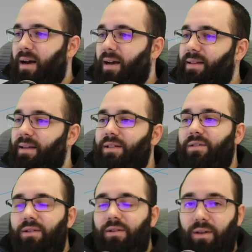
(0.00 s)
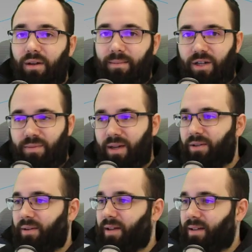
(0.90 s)
I think it's going to look much
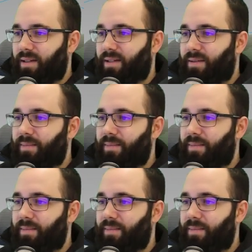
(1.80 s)
better like this.